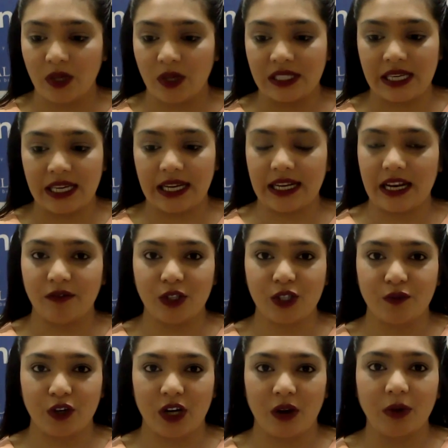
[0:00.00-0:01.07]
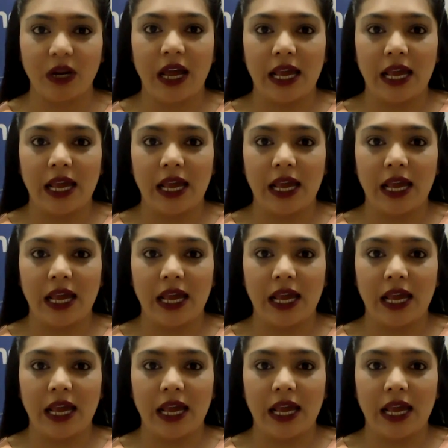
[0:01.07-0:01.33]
We are seeing at levels of around